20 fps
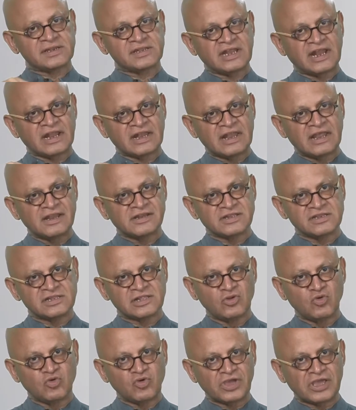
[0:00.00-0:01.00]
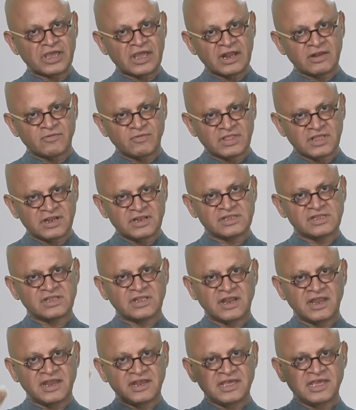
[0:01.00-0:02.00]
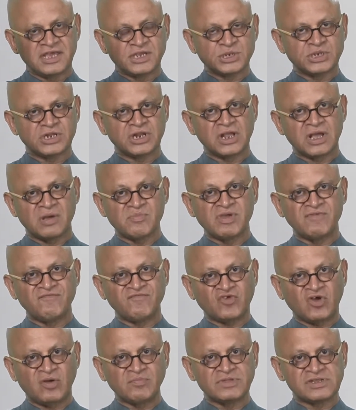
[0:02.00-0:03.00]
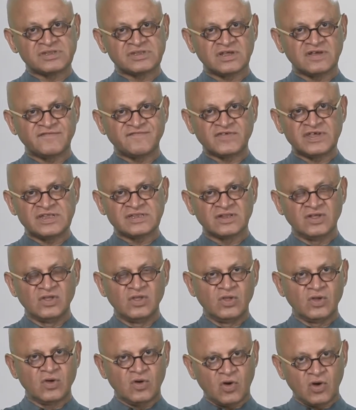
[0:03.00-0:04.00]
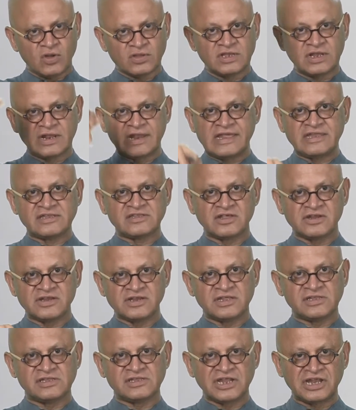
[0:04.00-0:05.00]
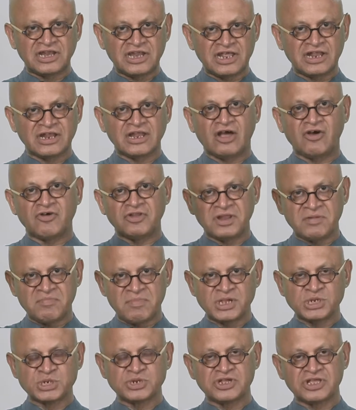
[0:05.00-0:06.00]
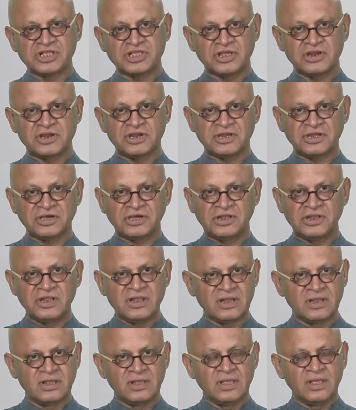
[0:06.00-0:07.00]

satellite is looking at, whether it's a radiation coming from the surface or the laser it is sending down and measuring the return,